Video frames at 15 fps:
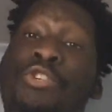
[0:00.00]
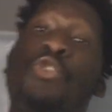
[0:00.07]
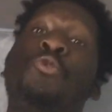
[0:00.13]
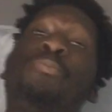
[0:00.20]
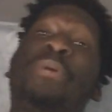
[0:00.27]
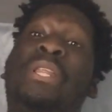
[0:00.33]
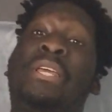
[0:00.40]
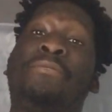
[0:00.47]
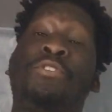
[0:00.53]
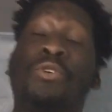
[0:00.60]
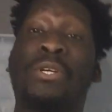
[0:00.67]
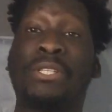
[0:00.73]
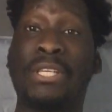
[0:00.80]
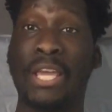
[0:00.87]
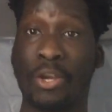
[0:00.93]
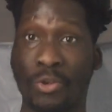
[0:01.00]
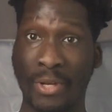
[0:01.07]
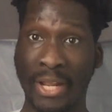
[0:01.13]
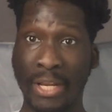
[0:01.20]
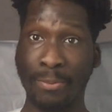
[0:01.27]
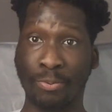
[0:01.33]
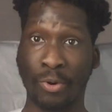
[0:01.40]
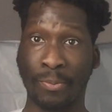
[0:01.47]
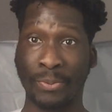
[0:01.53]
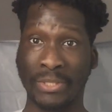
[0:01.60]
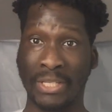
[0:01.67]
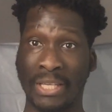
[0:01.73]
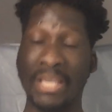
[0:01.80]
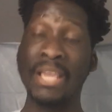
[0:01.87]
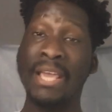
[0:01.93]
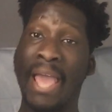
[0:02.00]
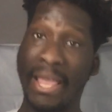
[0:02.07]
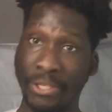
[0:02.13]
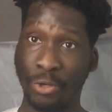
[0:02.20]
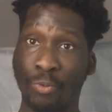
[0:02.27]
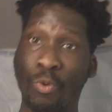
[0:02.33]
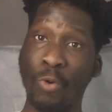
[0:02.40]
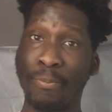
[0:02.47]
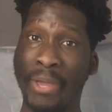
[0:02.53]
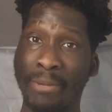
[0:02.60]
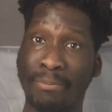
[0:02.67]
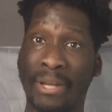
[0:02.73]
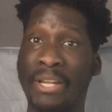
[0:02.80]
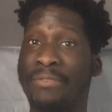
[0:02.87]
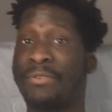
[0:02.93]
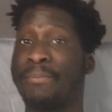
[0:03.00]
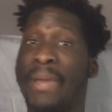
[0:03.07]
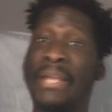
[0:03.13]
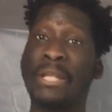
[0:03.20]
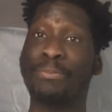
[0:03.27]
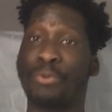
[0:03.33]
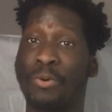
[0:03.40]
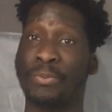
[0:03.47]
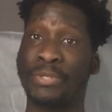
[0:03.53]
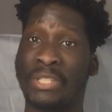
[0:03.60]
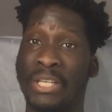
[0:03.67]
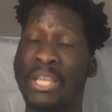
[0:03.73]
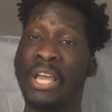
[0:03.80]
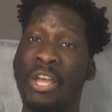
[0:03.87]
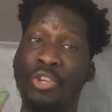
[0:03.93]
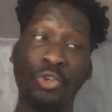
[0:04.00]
you believe you can take on any property and you will make money from any property,